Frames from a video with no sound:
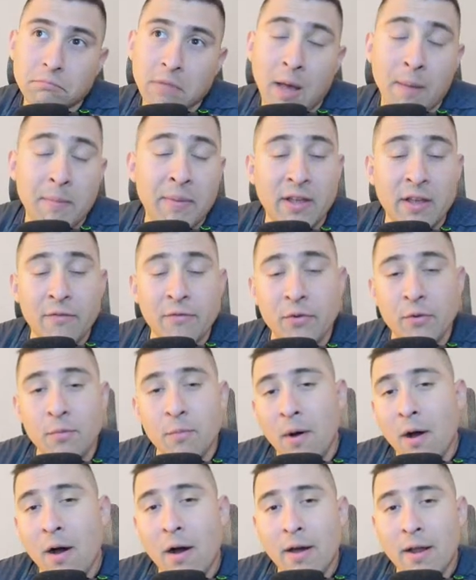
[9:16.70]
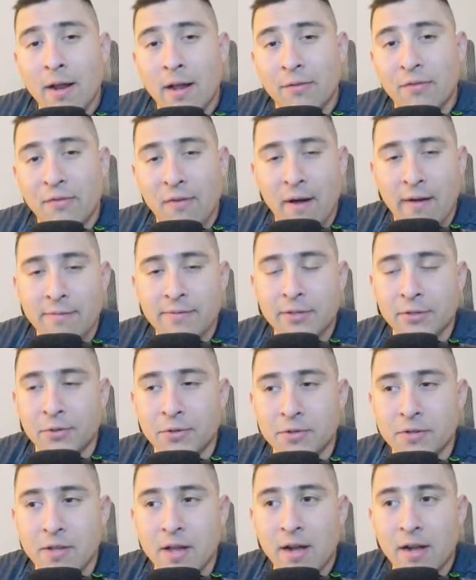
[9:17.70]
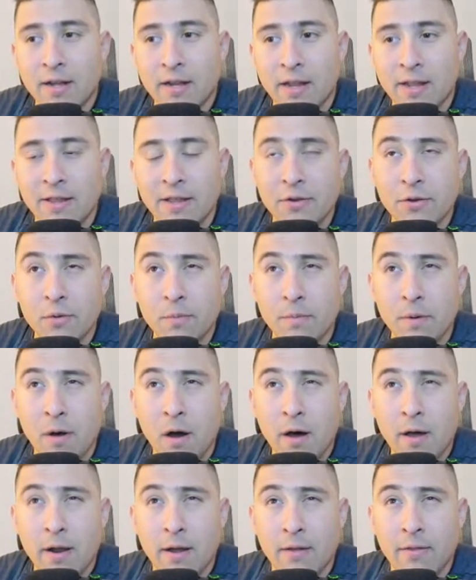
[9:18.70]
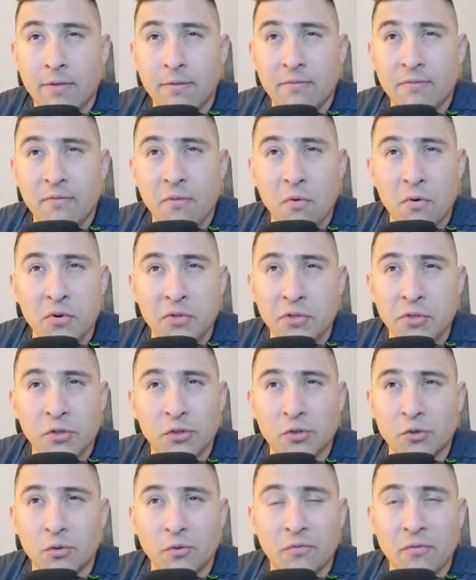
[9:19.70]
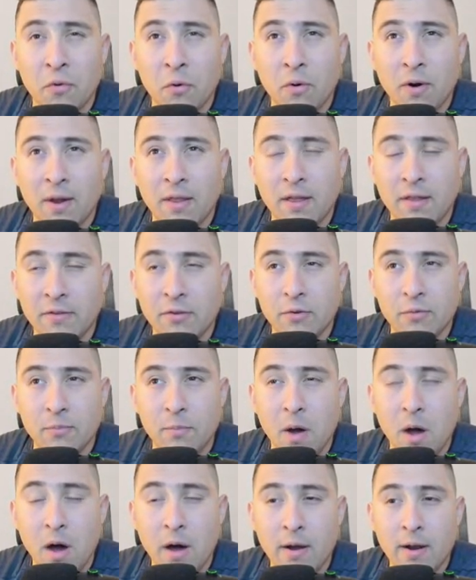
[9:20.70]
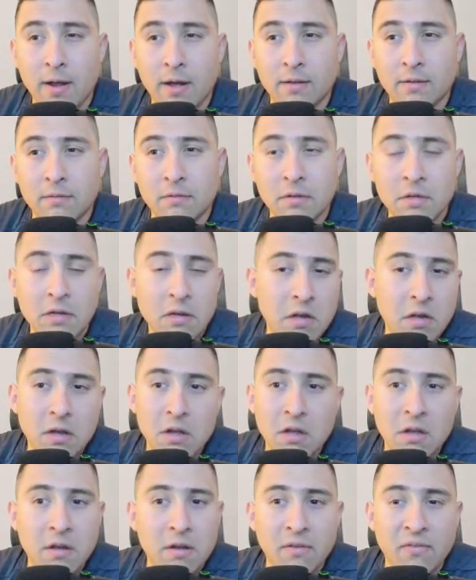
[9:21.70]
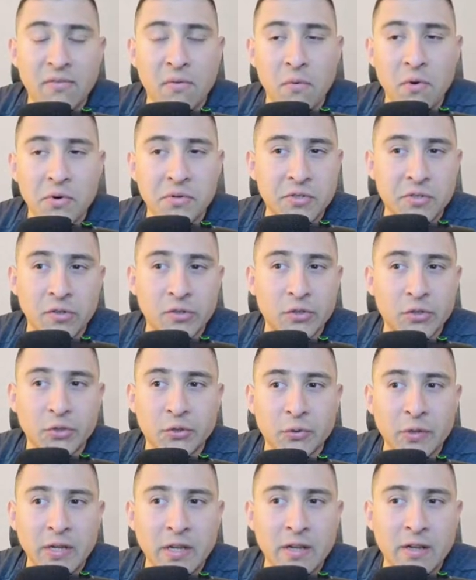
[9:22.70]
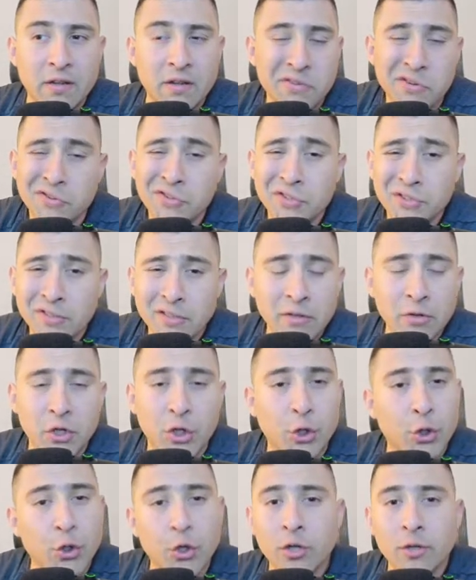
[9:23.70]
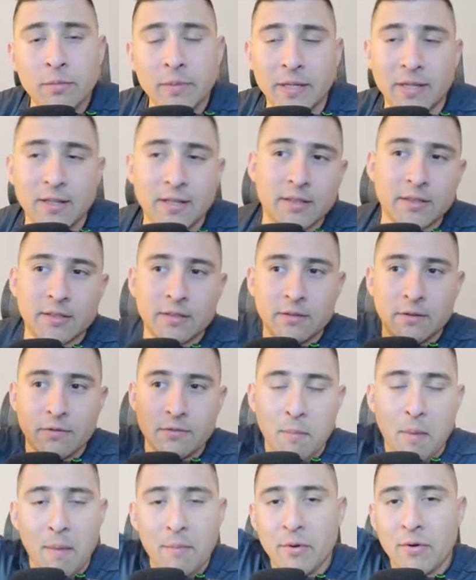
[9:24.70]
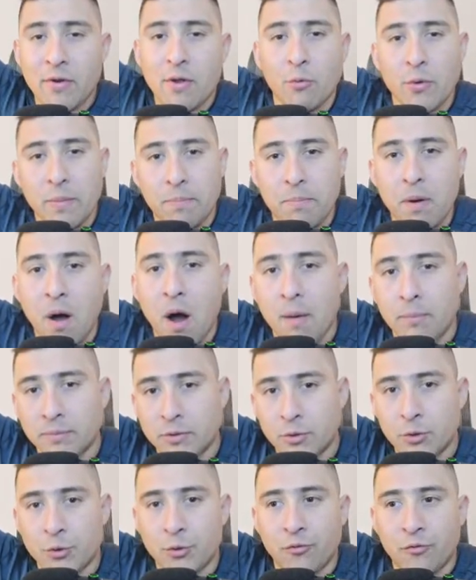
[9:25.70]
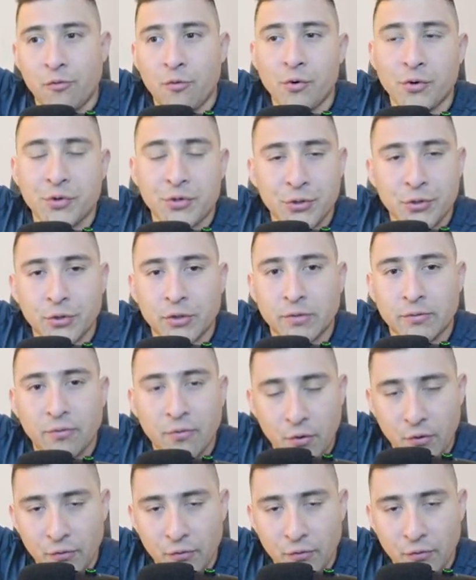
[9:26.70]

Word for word: I mean, if you bought at 509 and then you bought at 4024 and then you bought at Vorsios 3, you're still good because remember that we pumped to Vorsios